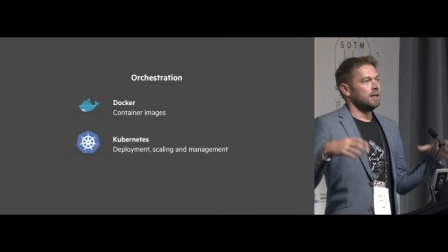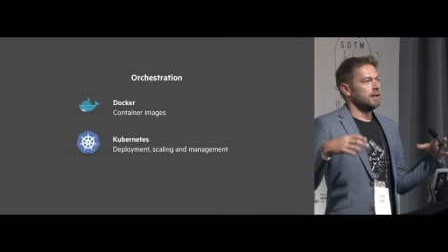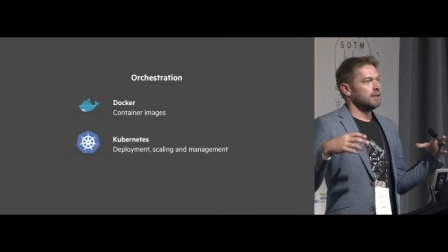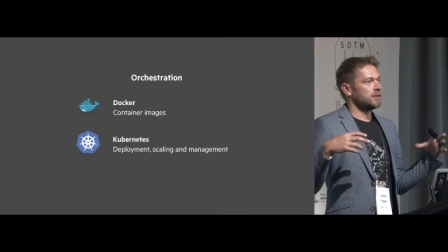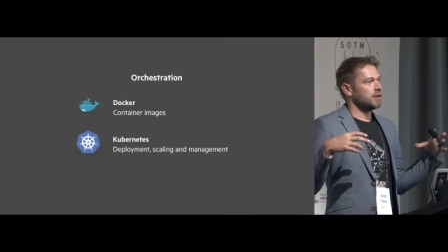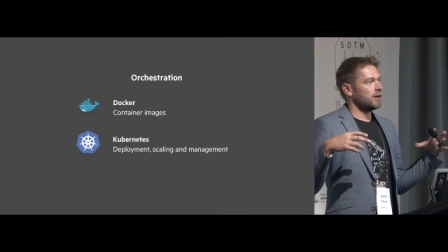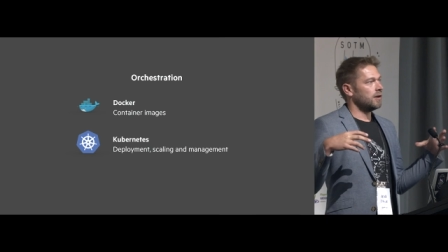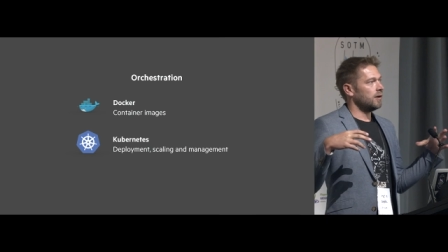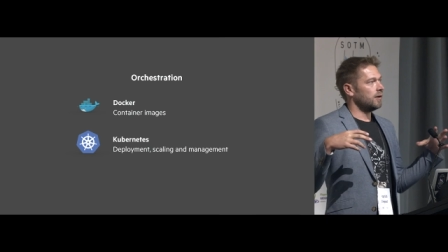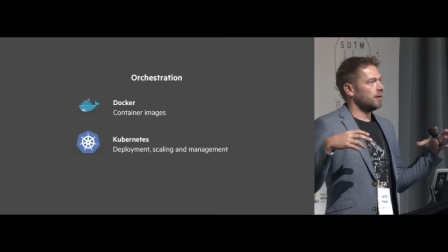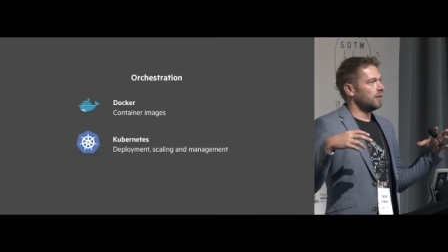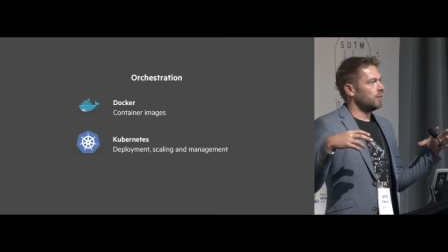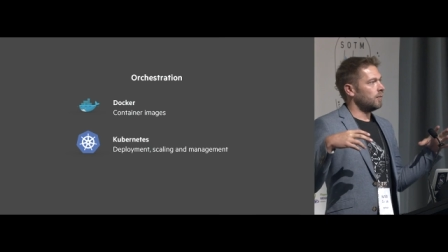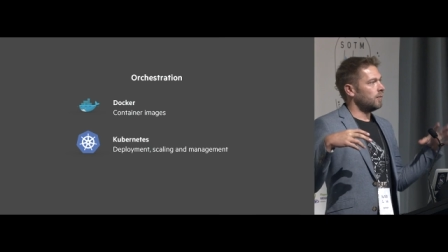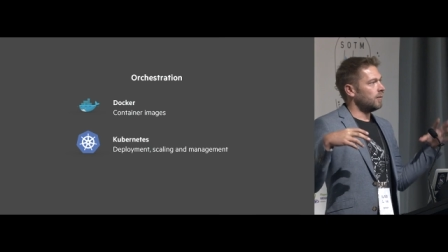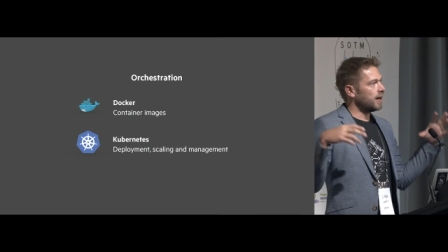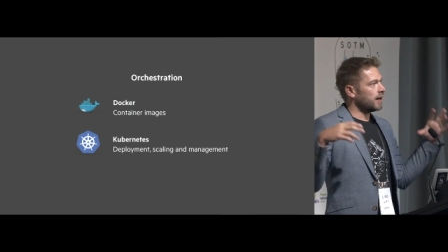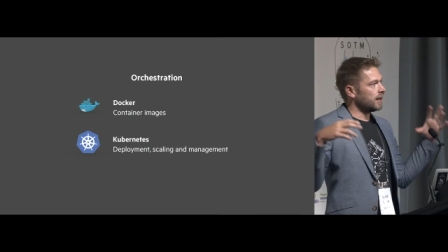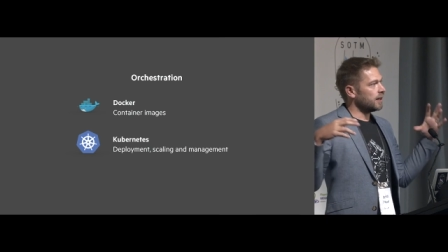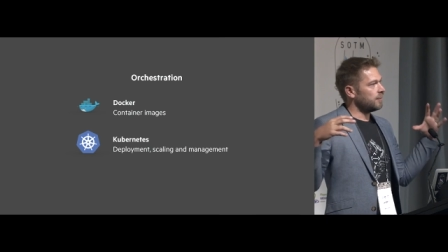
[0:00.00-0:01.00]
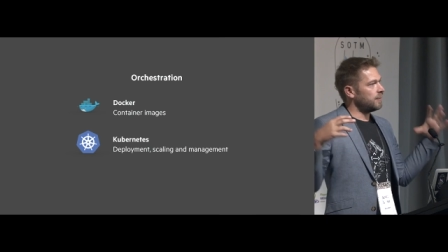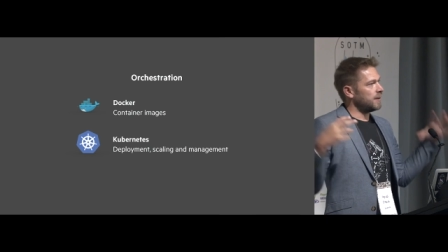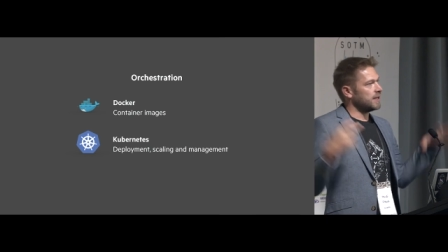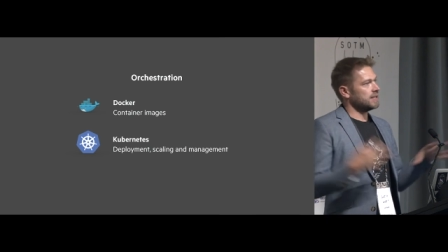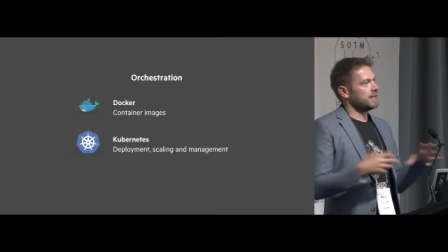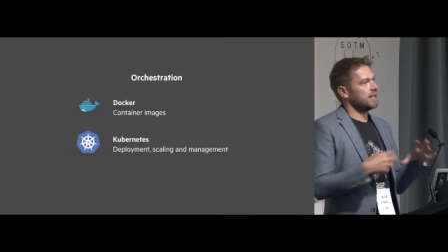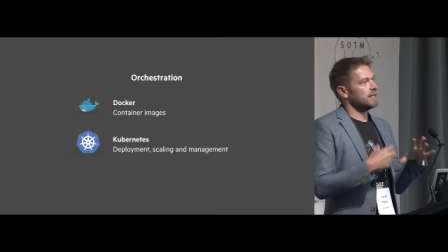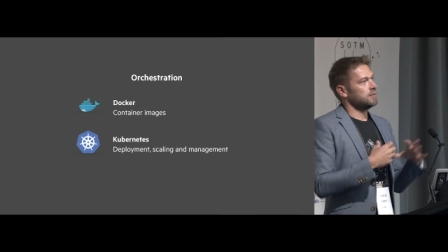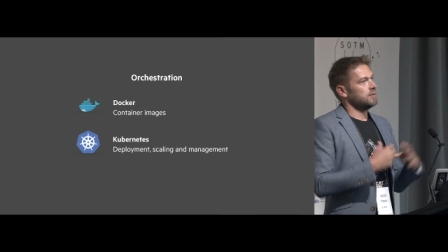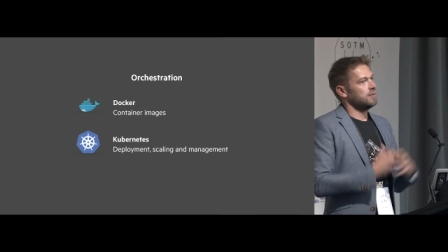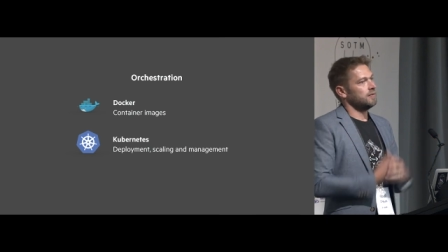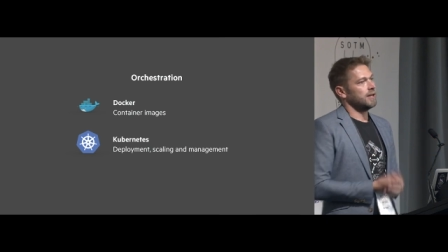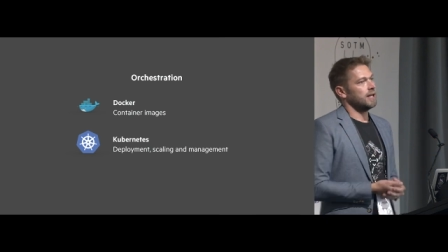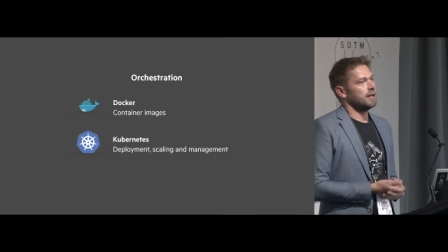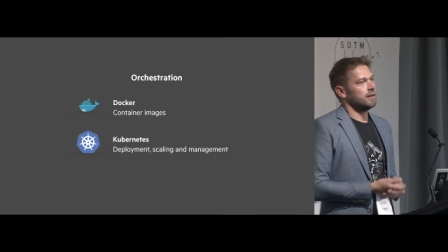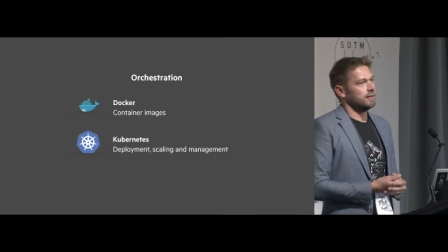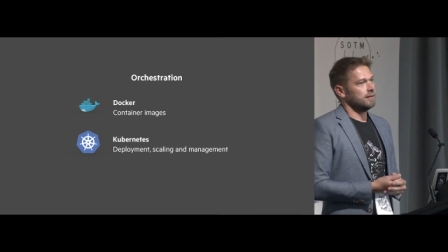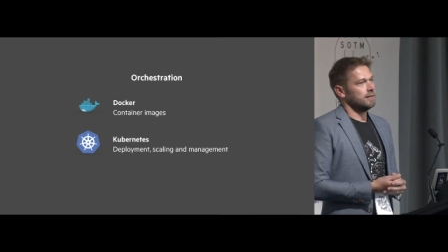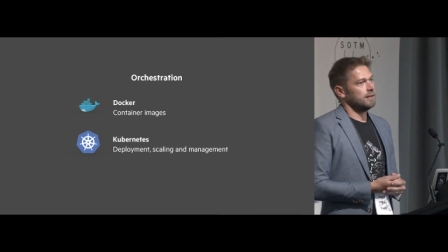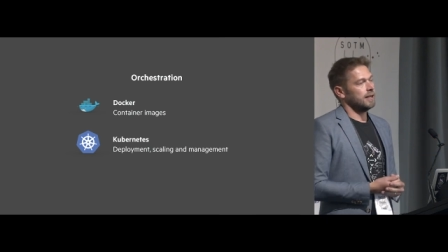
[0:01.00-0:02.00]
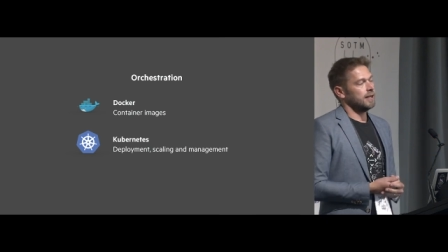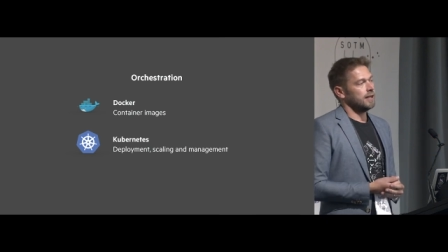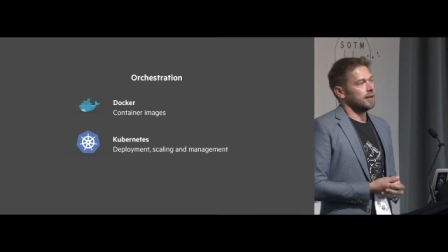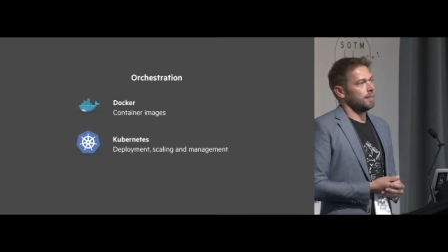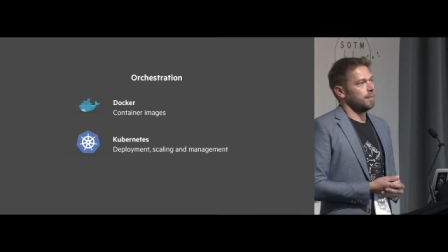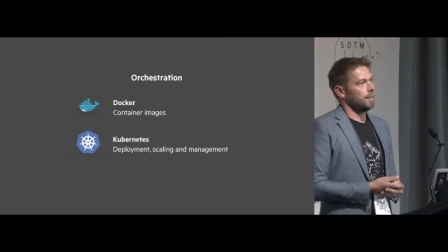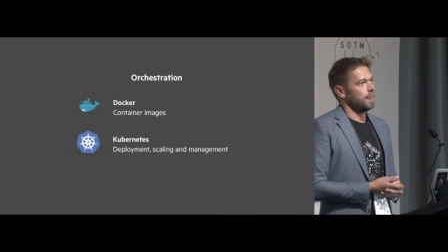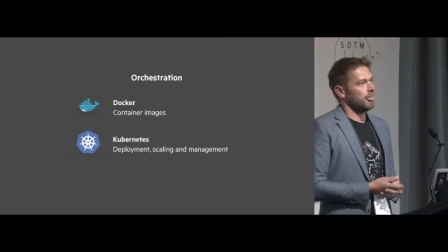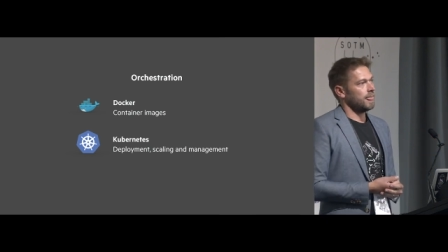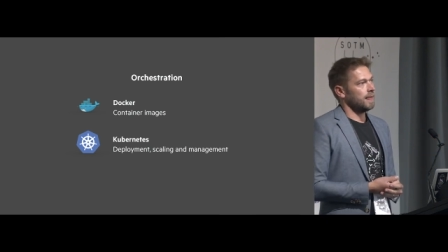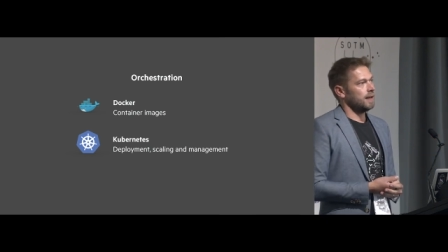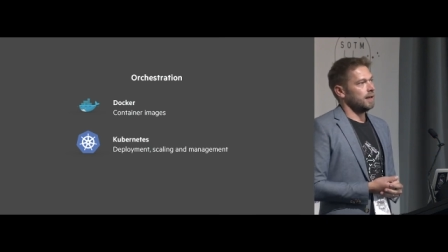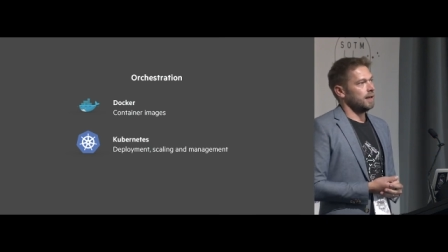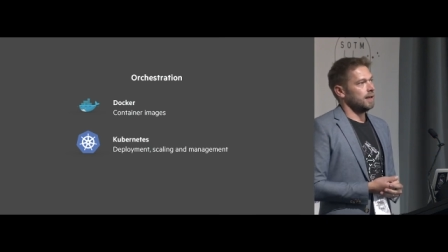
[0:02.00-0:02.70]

So one of the best things we've done um,